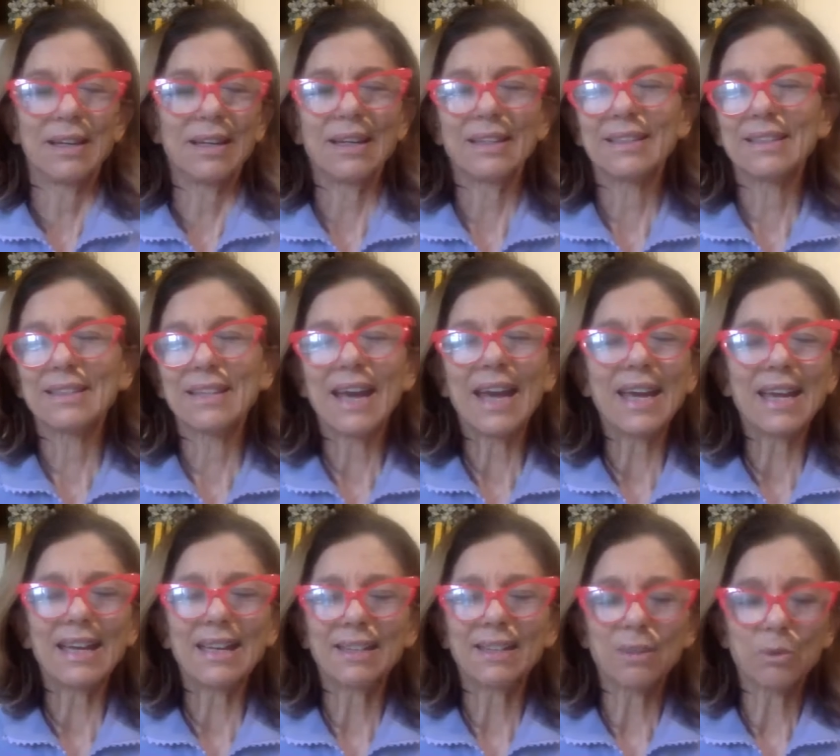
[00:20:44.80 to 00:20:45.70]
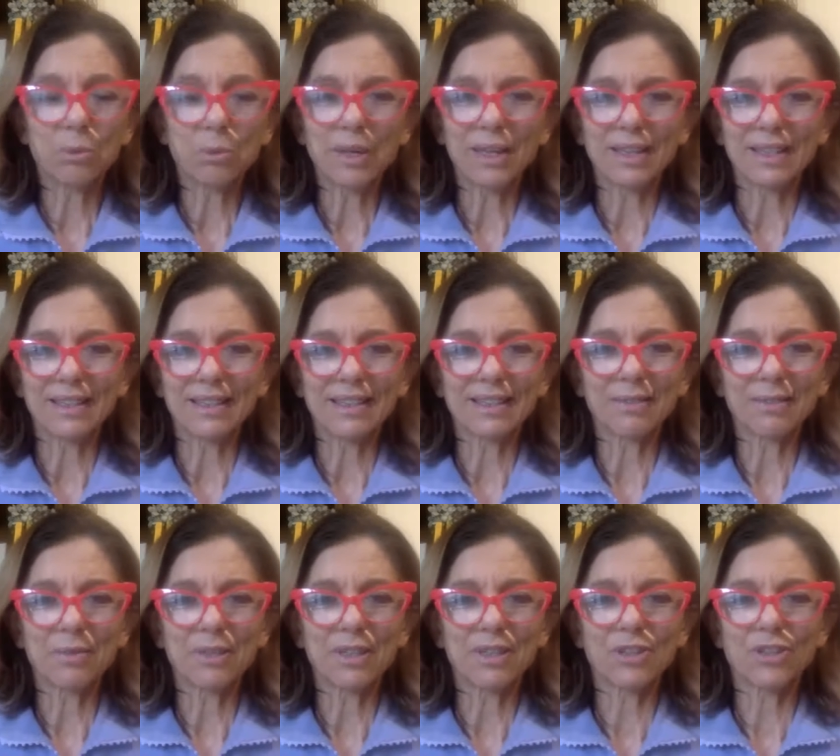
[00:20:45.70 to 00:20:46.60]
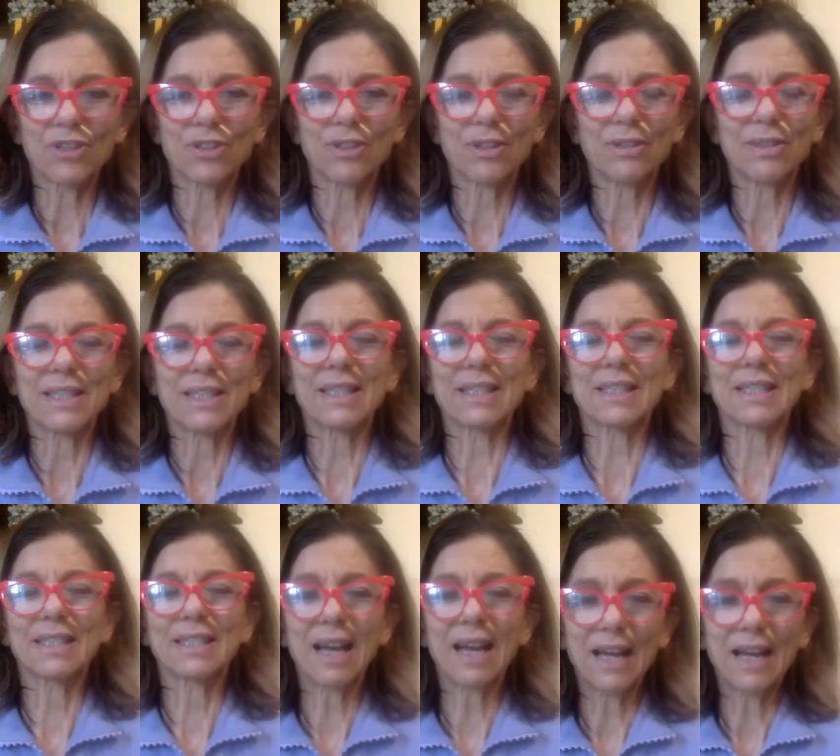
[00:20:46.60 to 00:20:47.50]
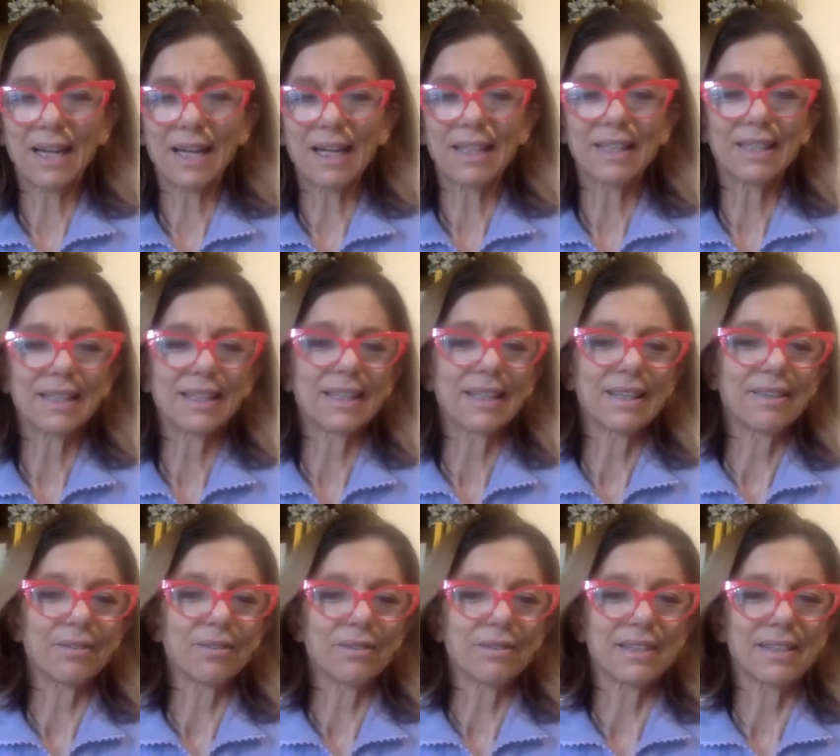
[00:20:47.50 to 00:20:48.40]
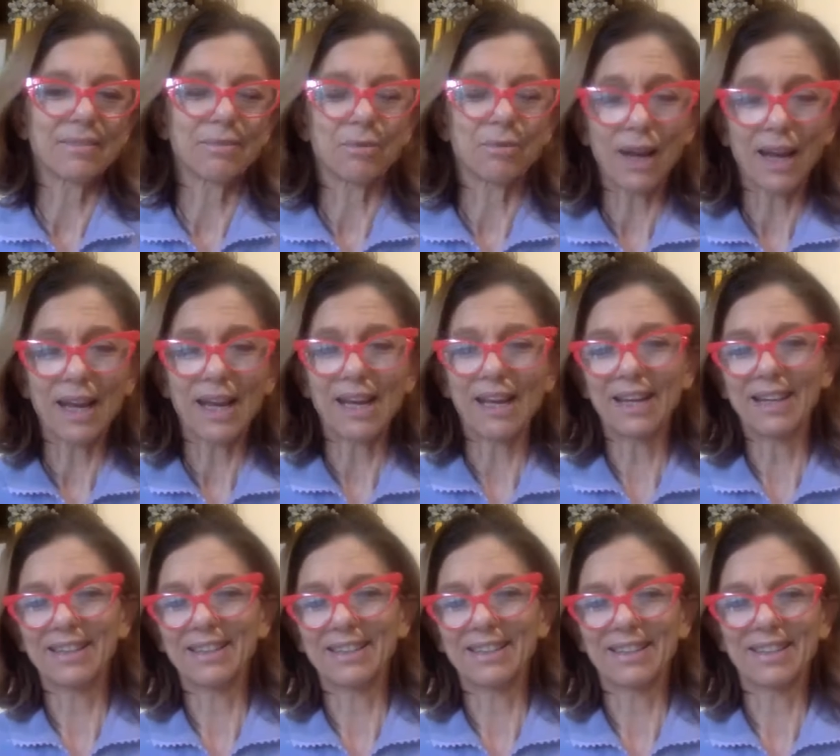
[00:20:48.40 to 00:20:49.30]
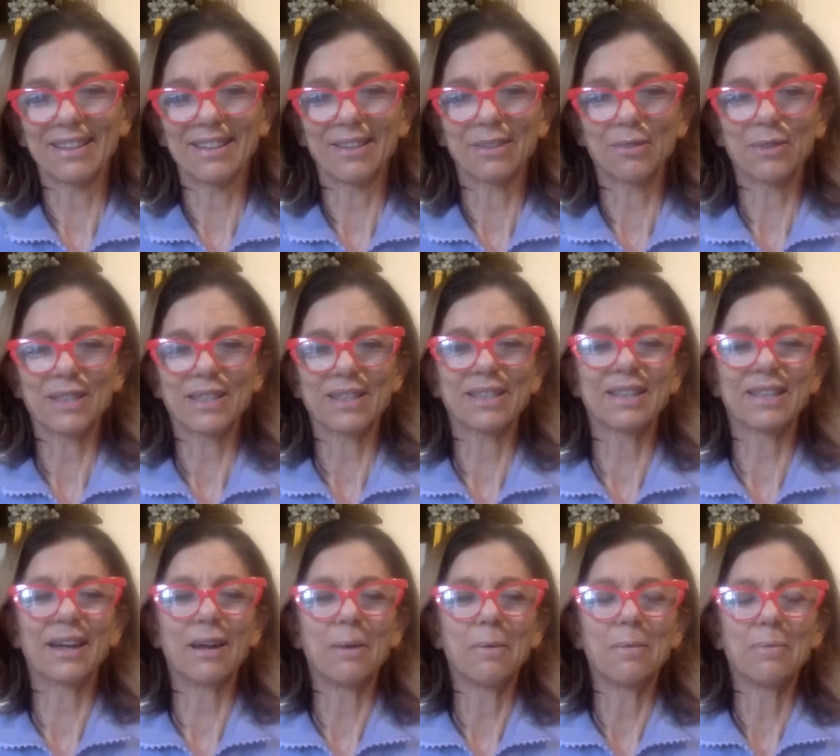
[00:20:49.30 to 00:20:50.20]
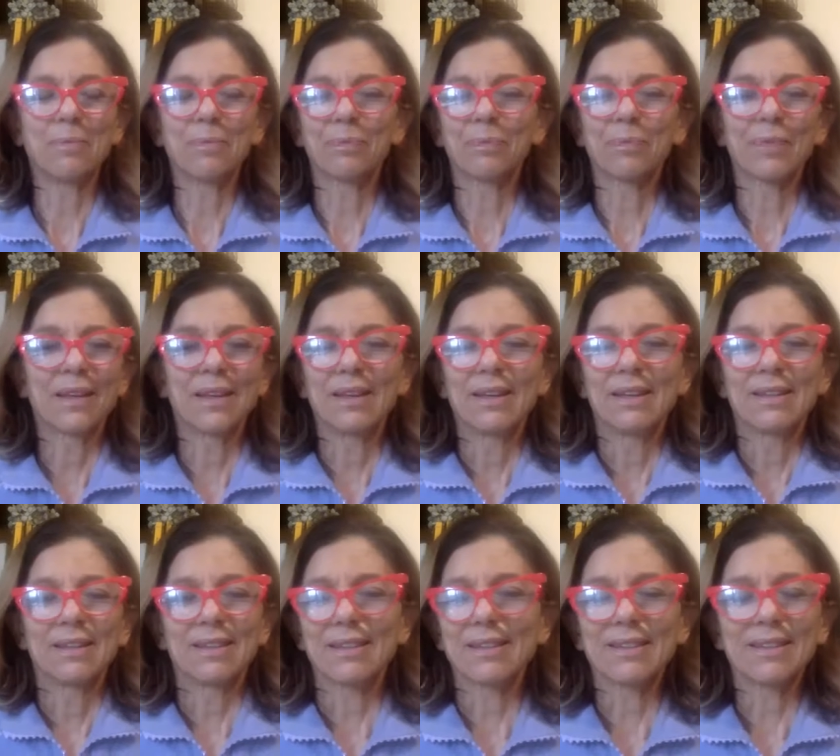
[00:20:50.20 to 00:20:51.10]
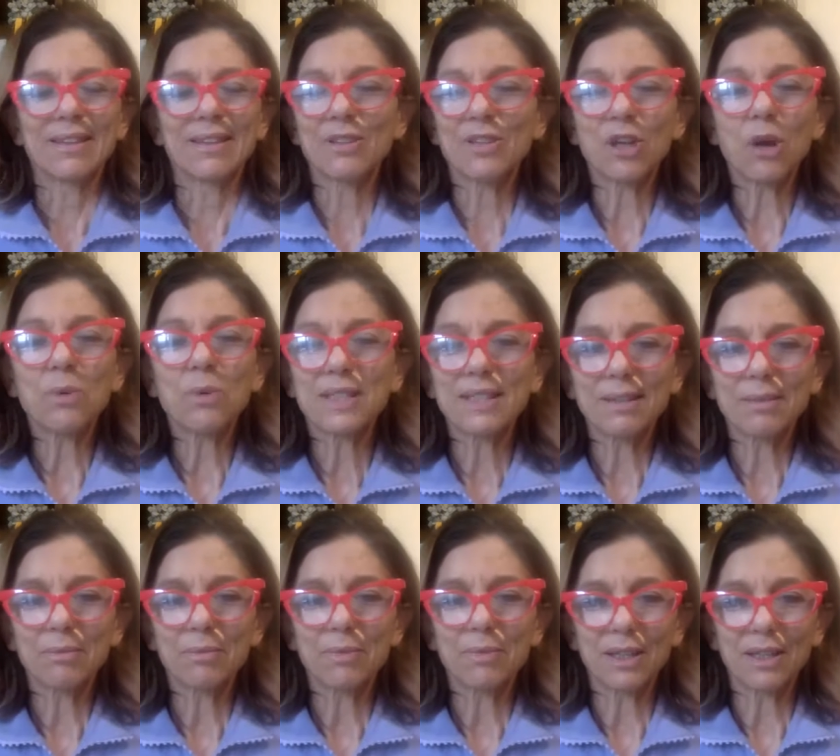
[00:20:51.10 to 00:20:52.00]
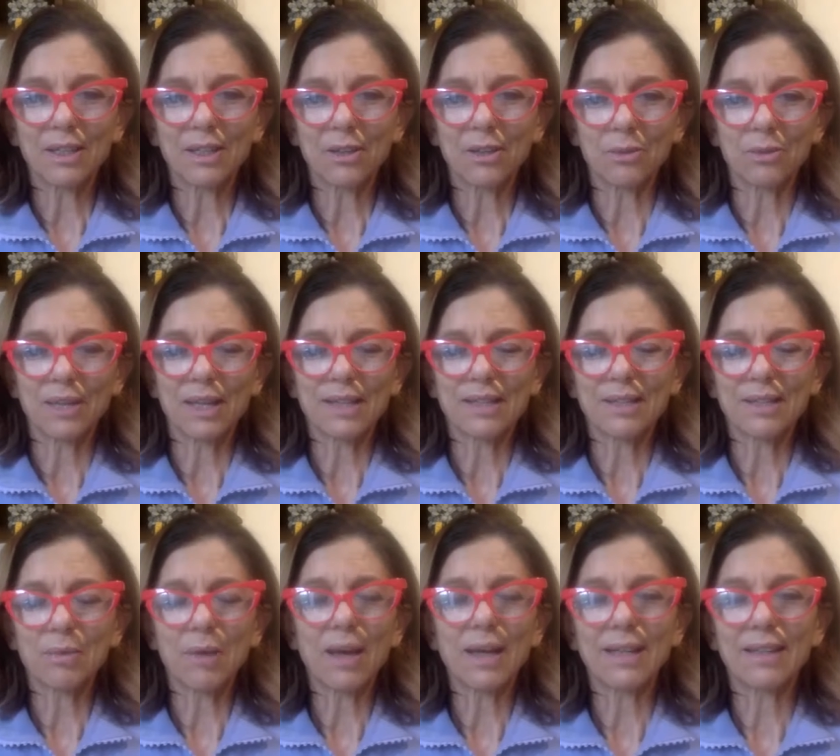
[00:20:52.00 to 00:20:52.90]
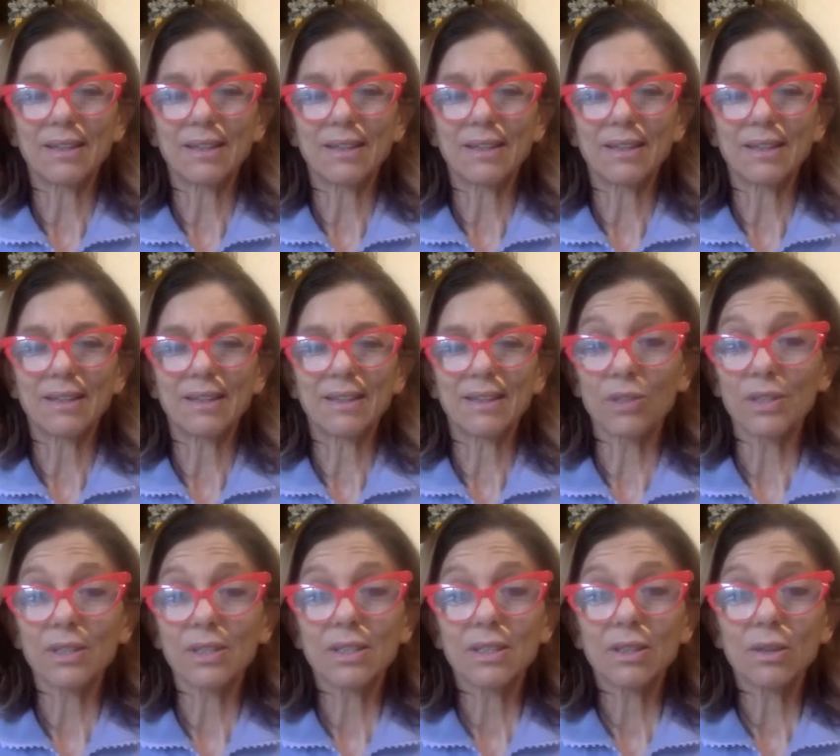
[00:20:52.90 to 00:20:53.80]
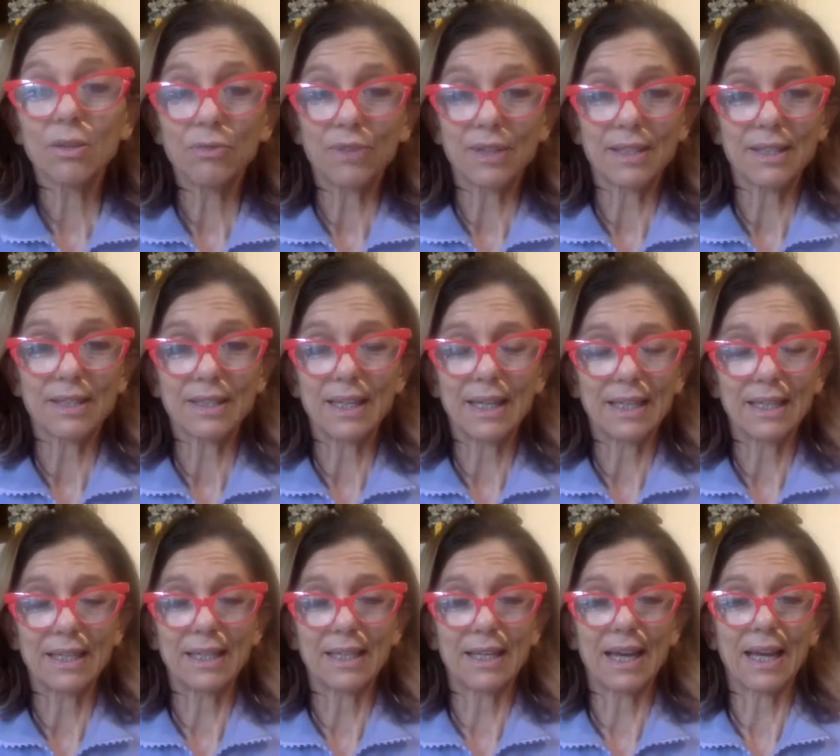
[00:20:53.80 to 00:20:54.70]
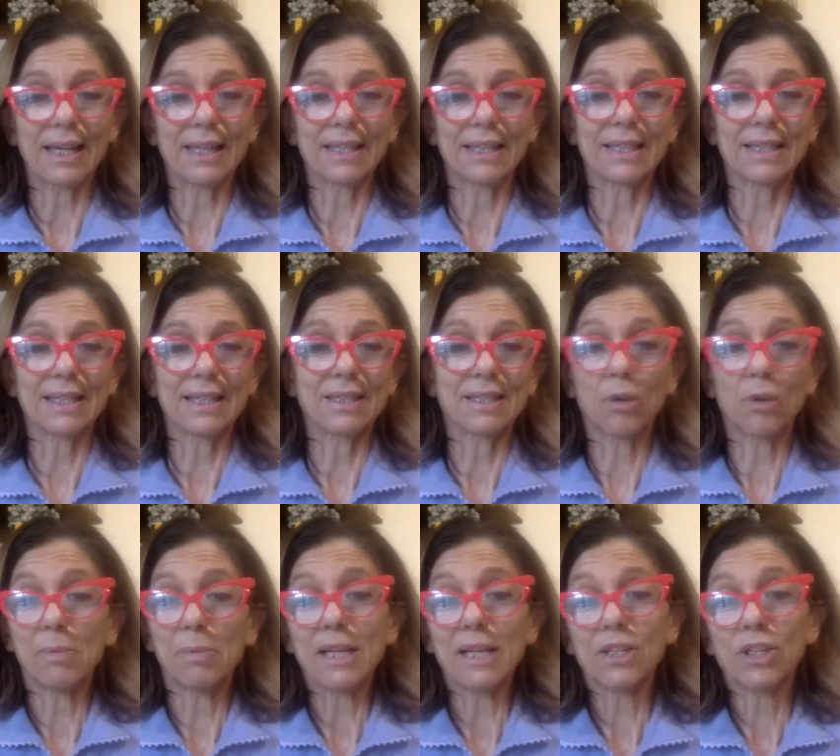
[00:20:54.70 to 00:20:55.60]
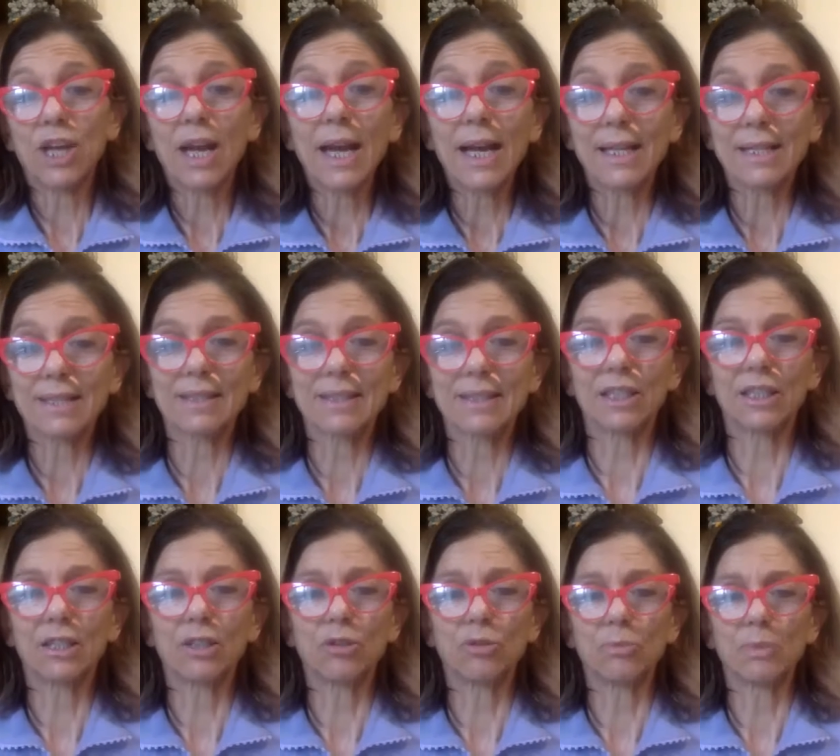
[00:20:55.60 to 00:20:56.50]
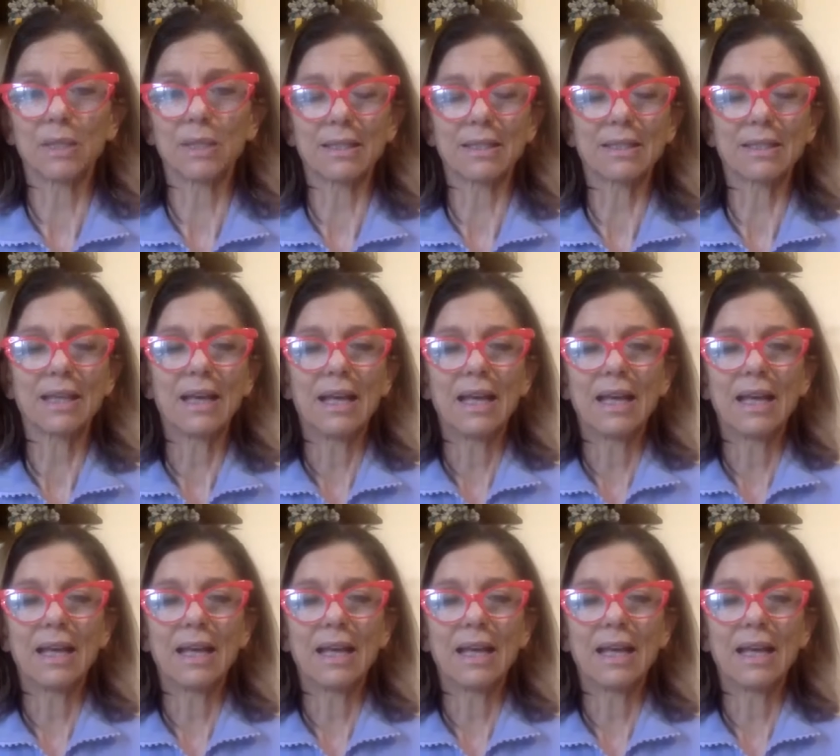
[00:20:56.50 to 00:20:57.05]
a day in the wind, in which there is the sun, and then there's the rain, and then there is always something new. That's why their world is so fascinating, and it's not by chance that humans